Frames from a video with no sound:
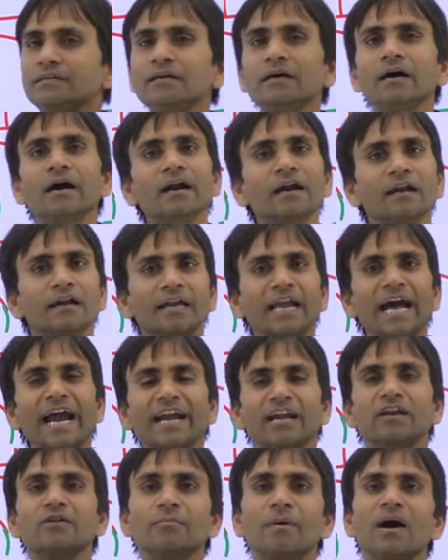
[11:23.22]
a
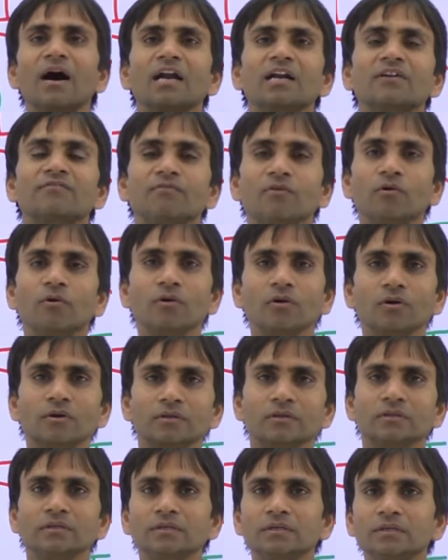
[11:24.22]
landmark for
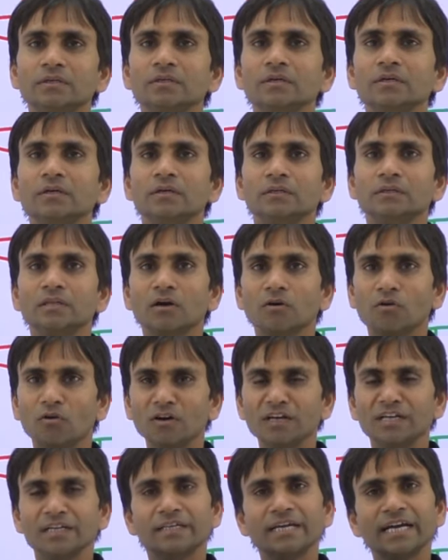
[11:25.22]
the
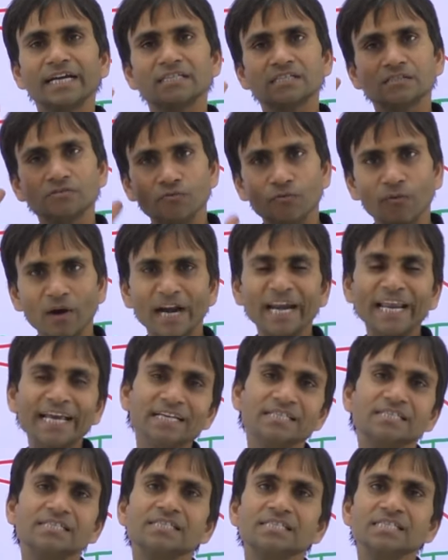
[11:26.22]
context. One
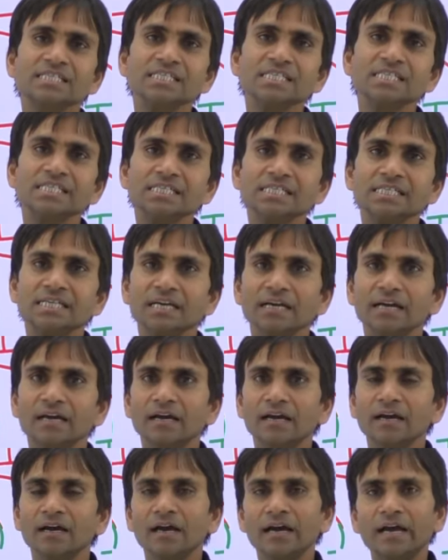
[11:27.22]
is
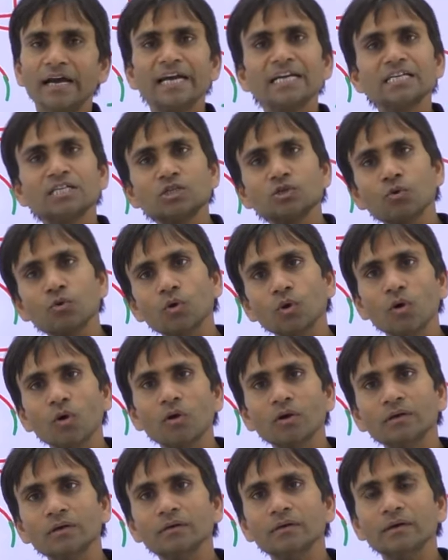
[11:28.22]

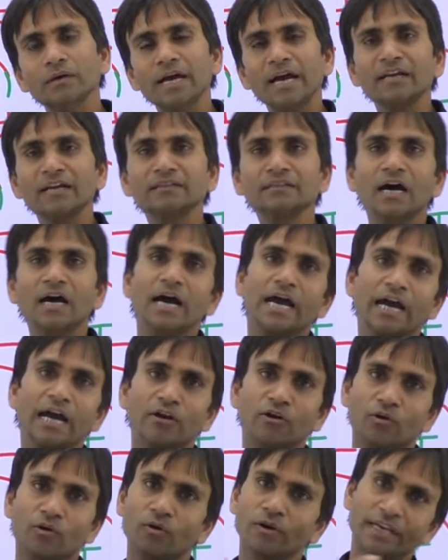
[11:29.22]
astronaut and the
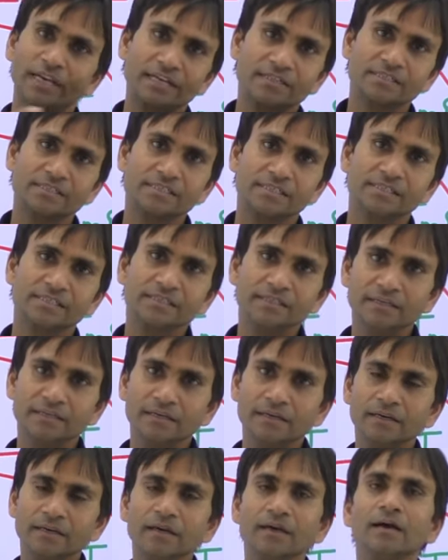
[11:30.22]
aeronautics.
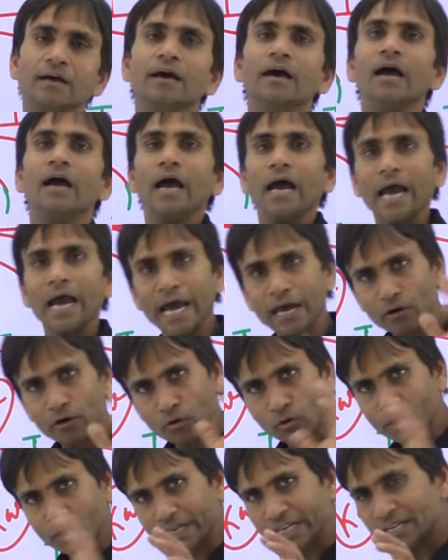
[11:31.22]

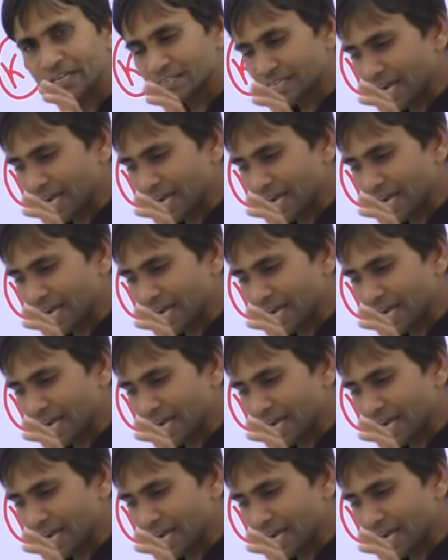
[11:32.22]
Aeronautics